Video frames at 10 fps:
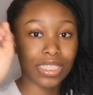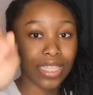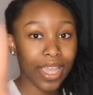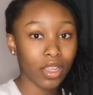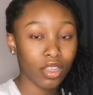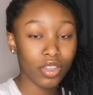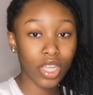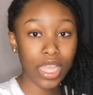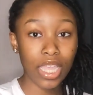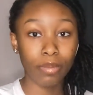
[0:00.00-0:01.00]

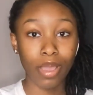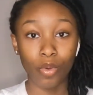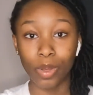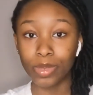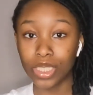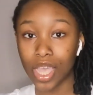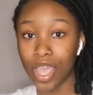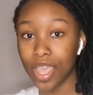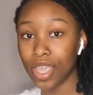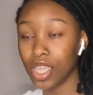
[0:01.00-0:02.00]
sale in my
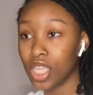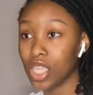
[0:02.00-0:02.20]
website.